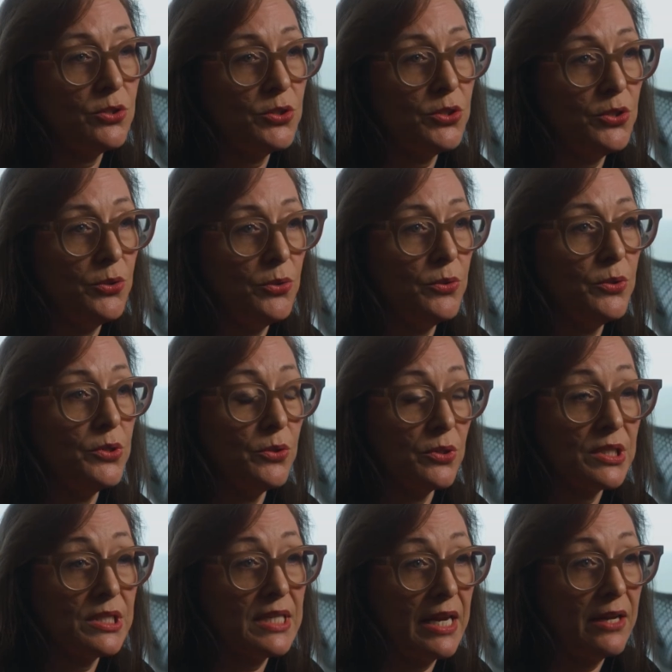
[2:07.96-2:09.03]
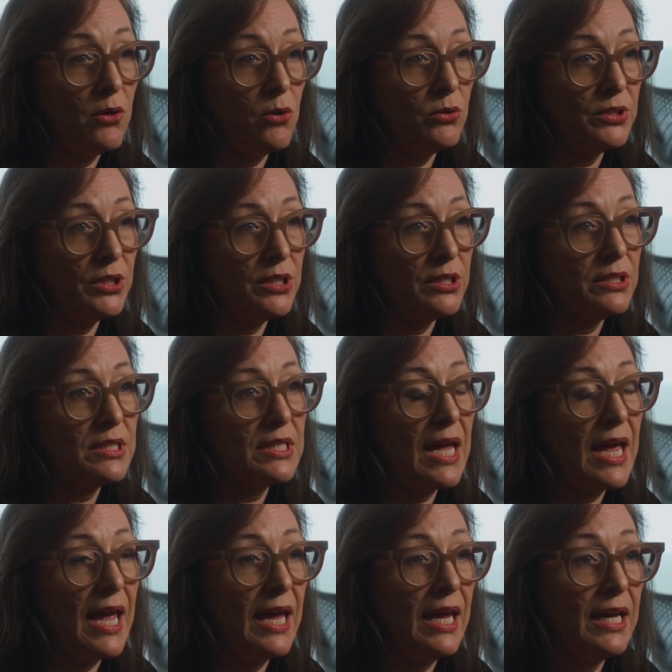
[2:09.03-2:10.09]
to your stakeholders
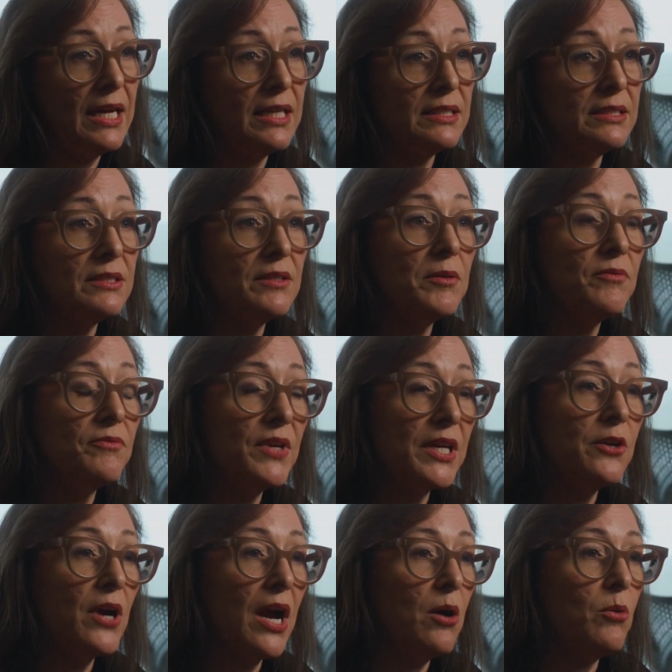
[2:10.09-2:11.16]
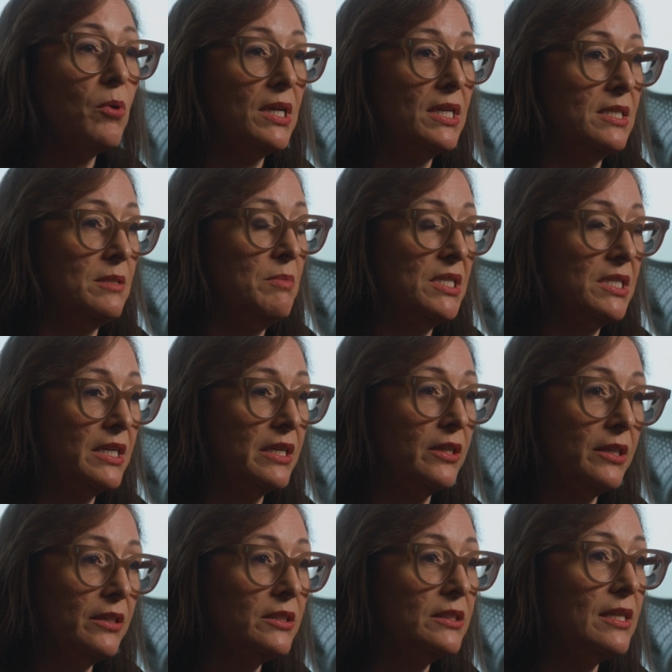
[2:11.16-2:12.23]
and figure out what is
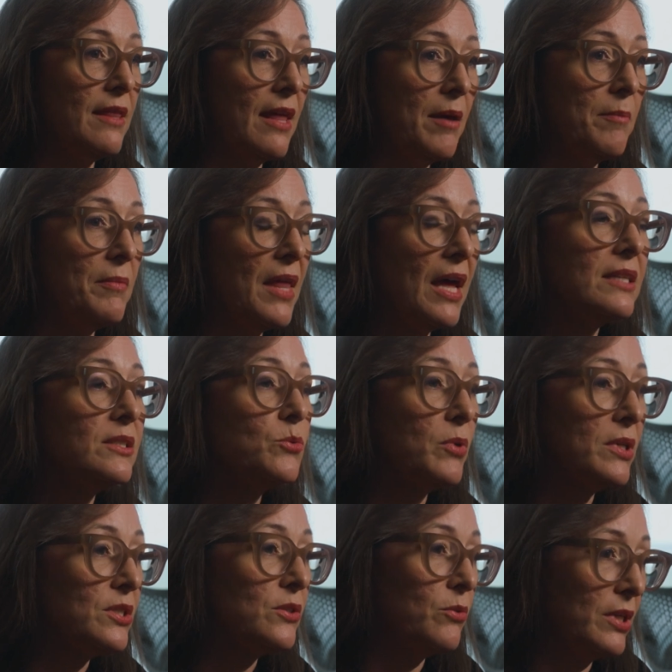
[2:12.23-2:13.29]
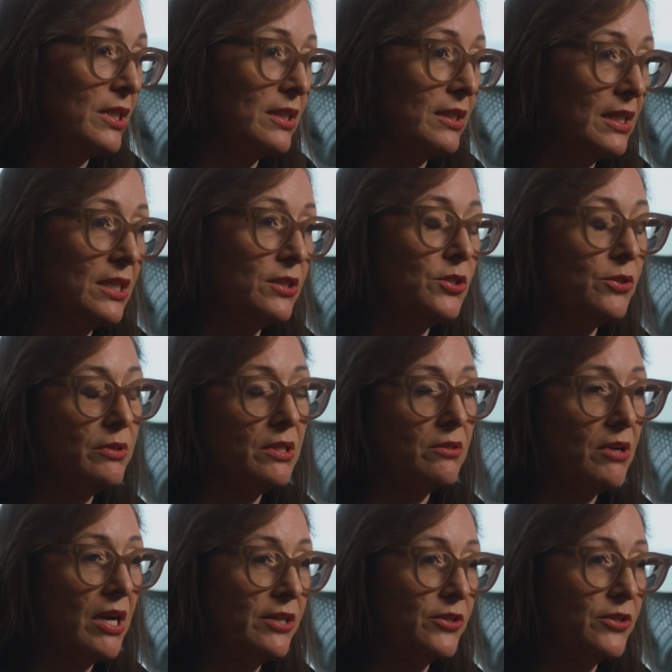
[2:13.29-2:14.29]
material to them. That's what's going to lead you in the right